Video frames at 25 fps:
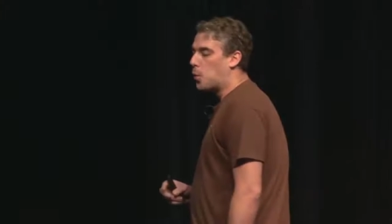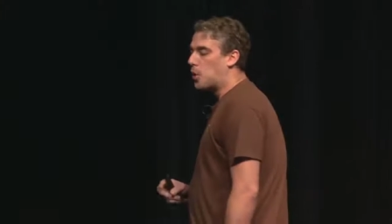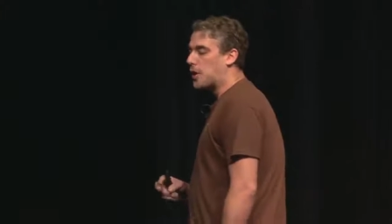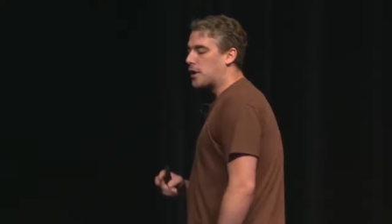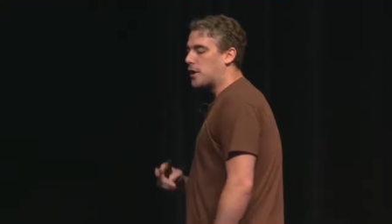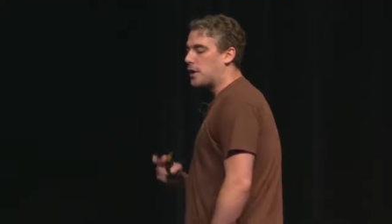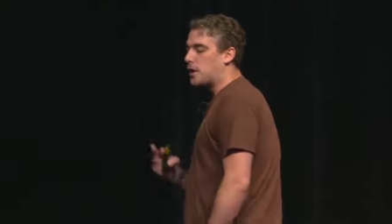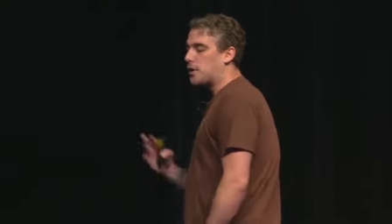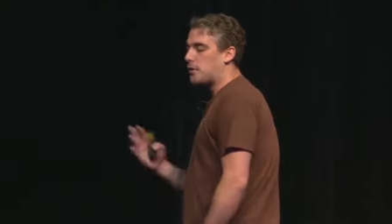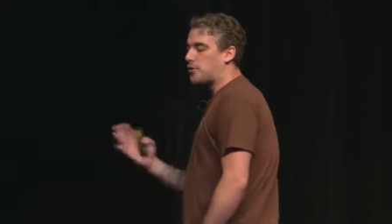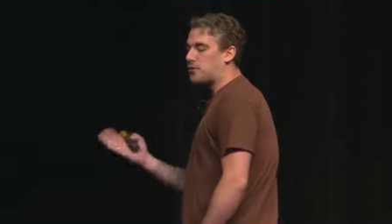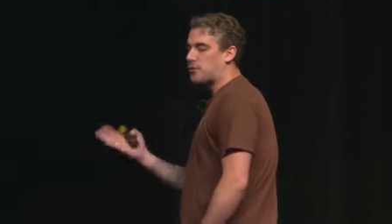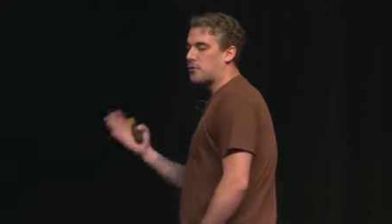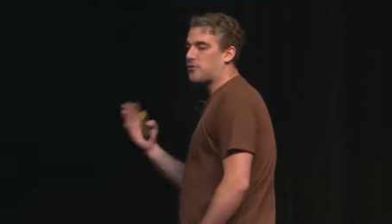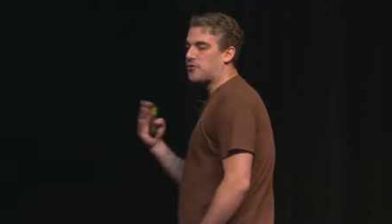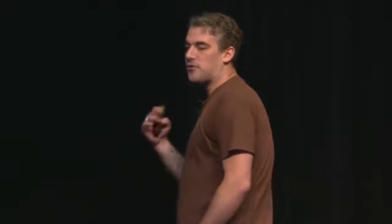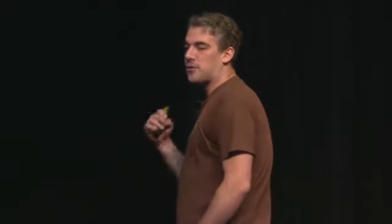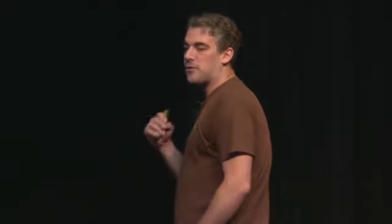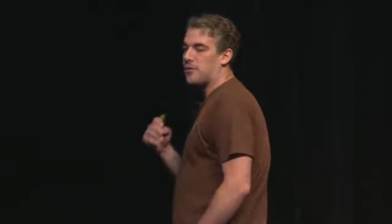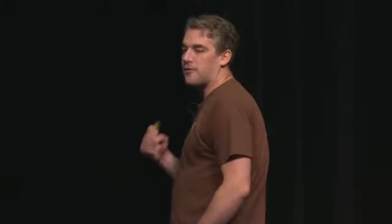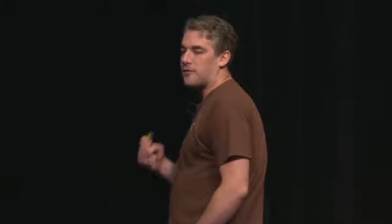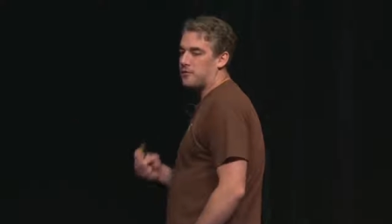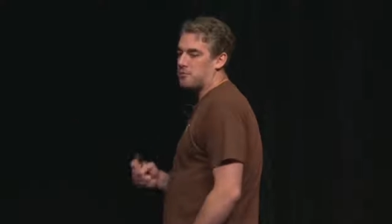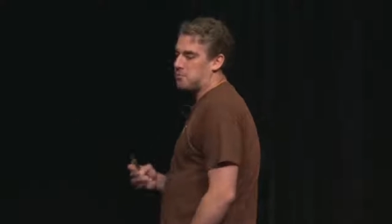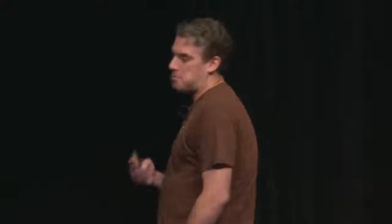We're going to go through
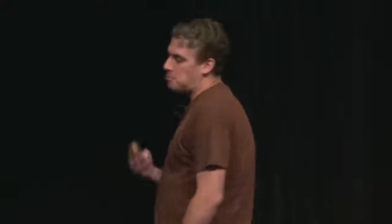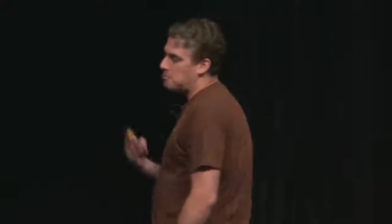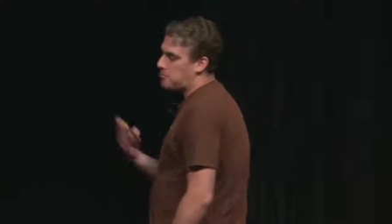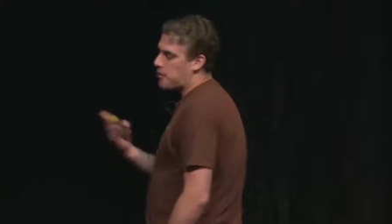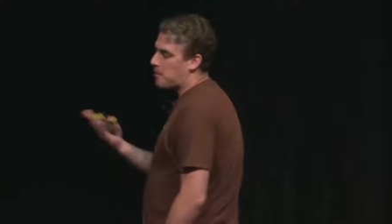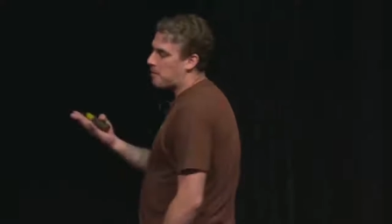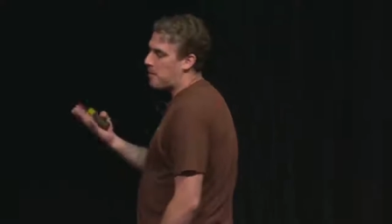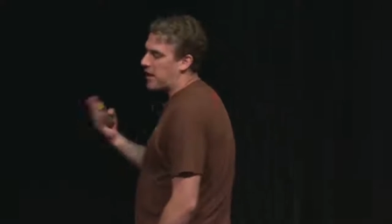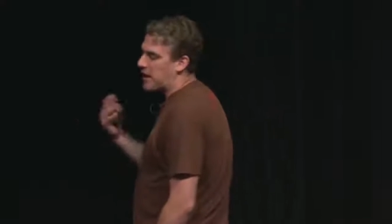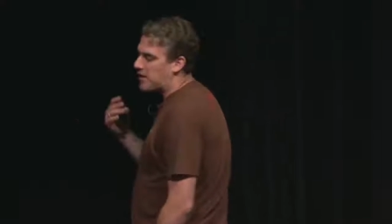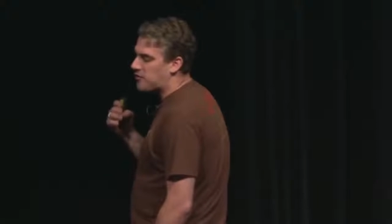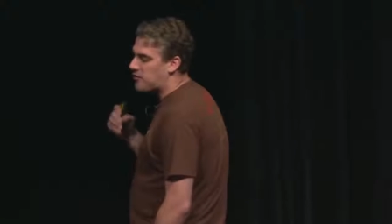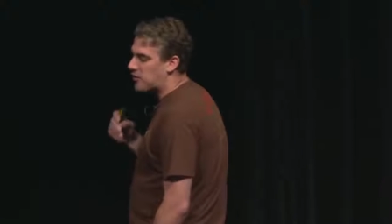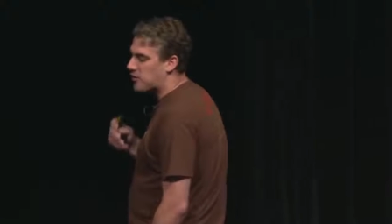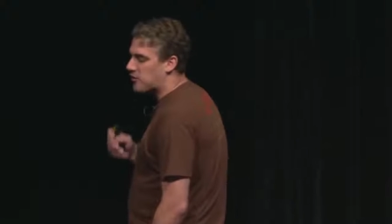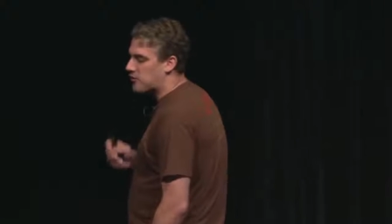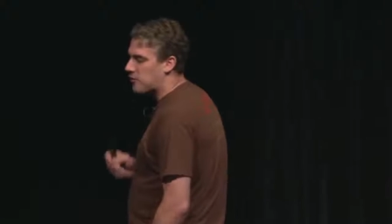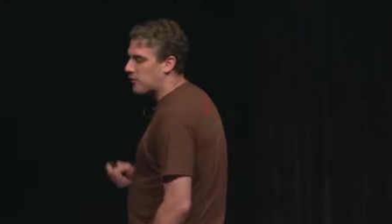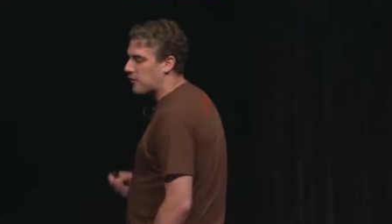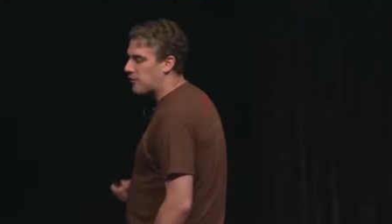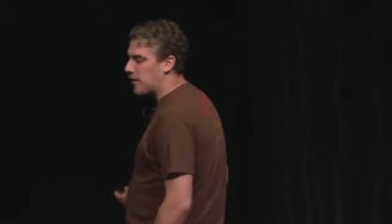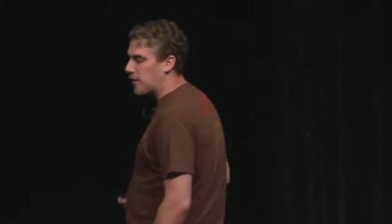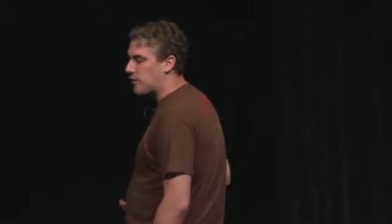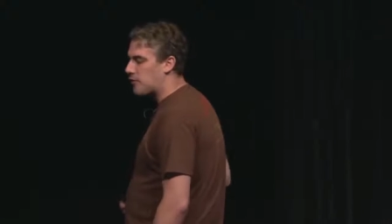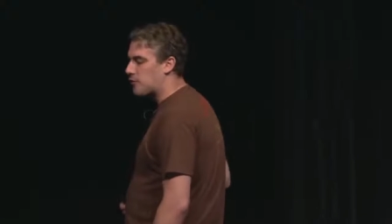some of the
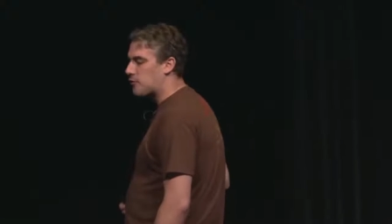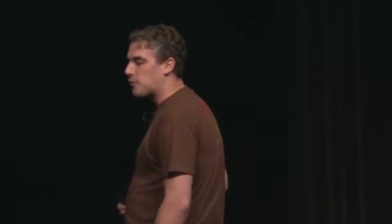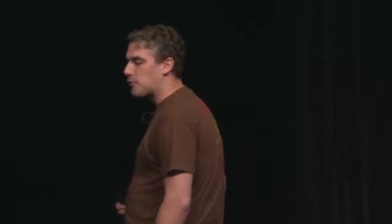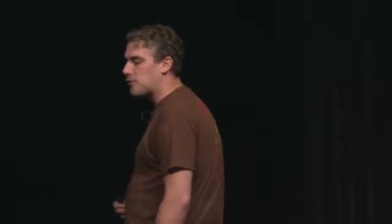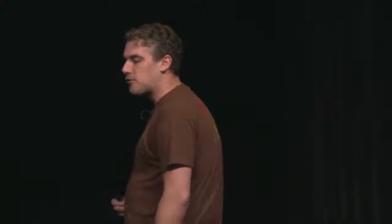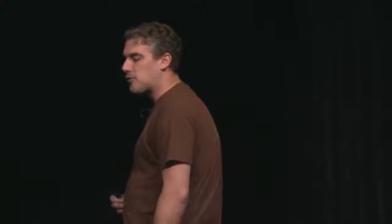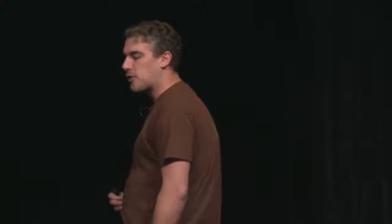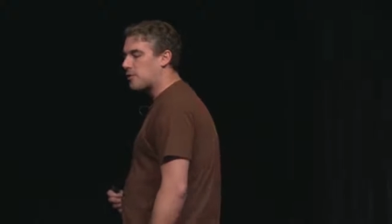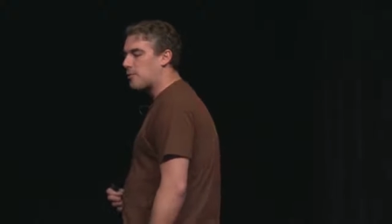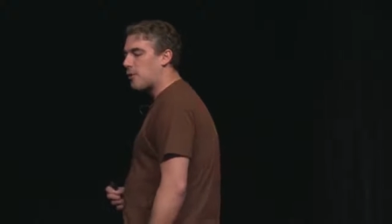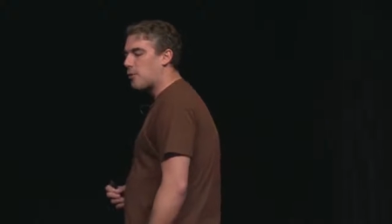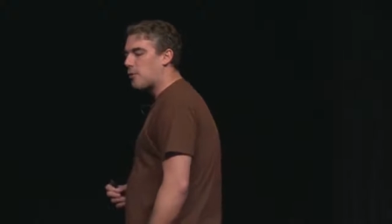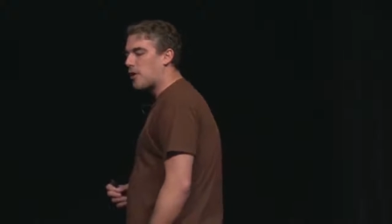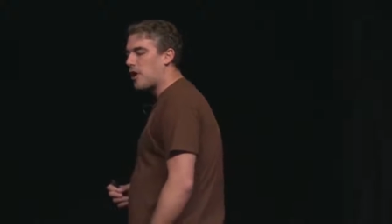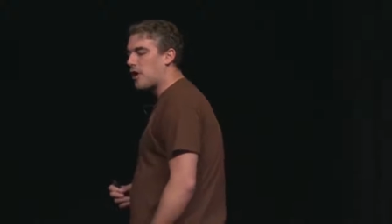basics of event sourcing,